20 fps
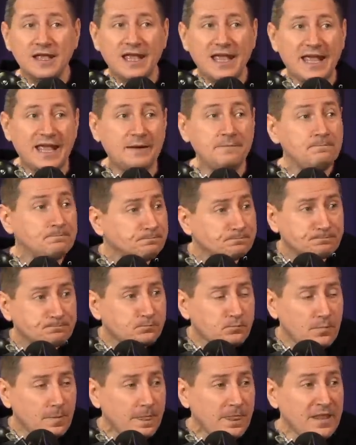And
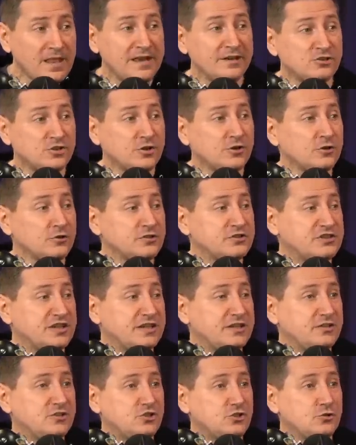Eternals
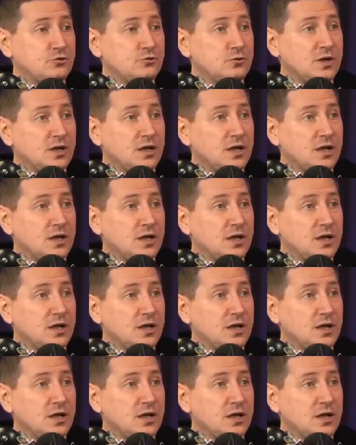didn't do